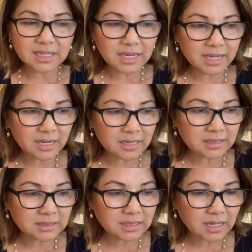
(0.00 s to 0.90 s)

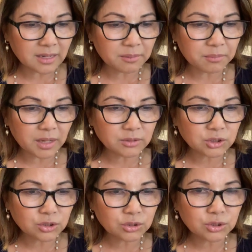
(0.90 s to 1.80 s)
And I
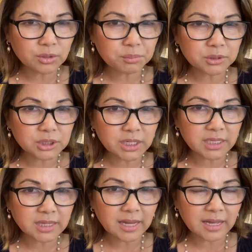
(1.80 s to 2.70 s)
sure do
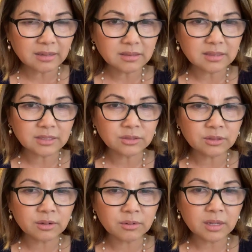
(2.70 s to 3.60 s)
appreciate that
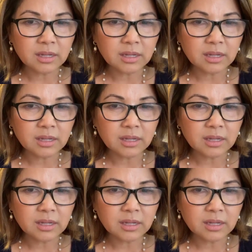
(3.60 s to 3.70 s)
you're